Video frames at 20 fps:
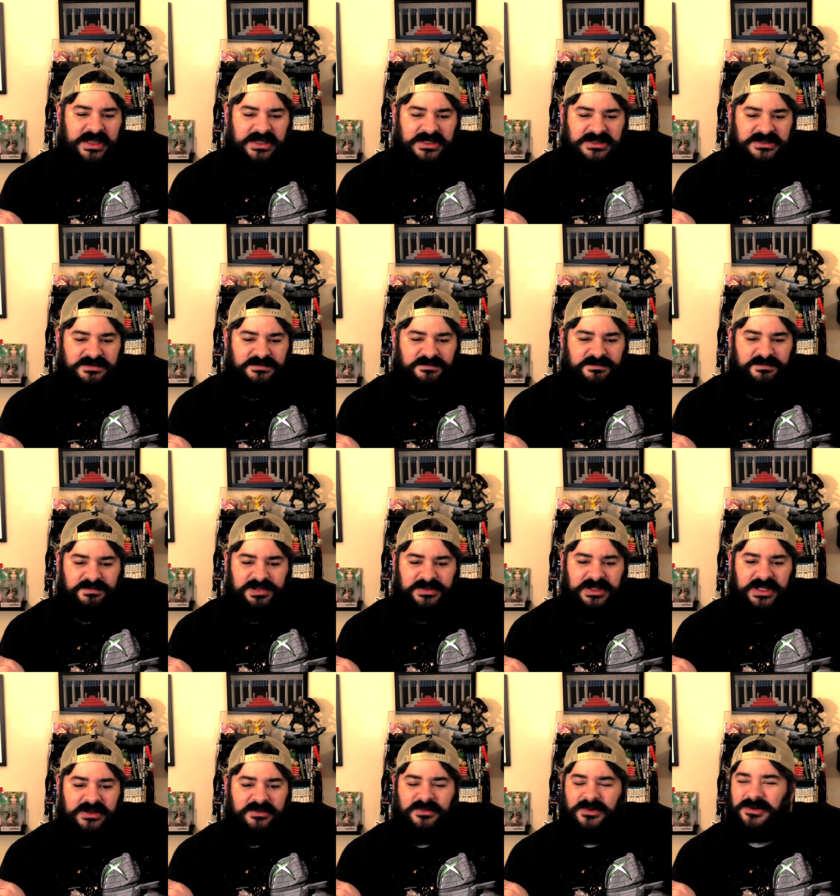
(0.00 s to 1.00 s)
guess
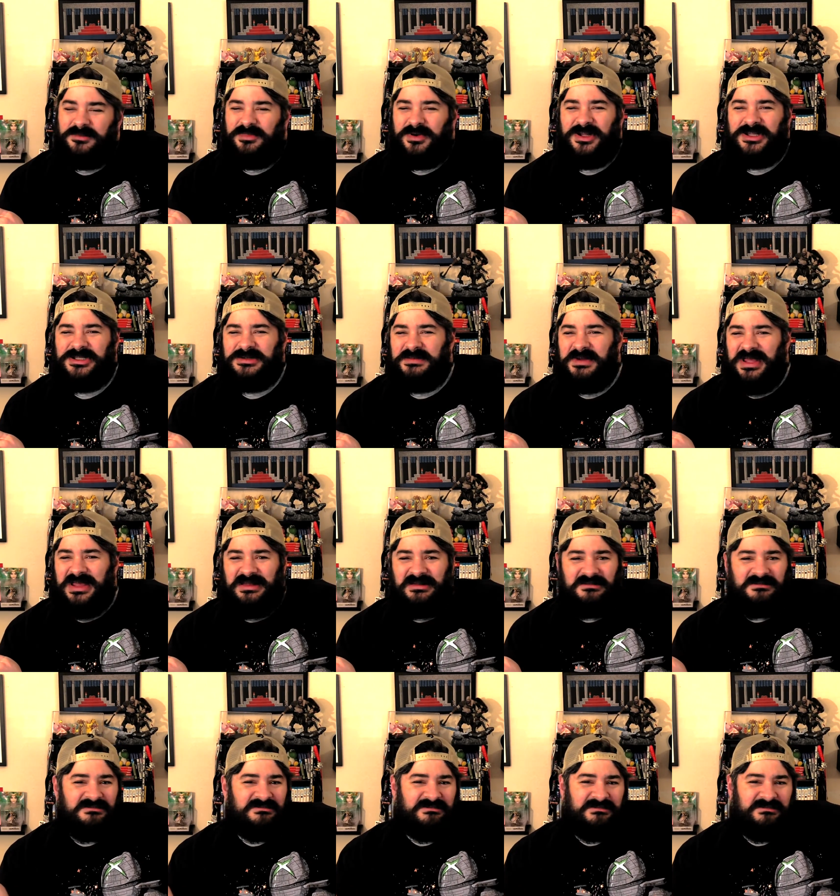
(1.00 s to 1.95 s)
play One Punch Man?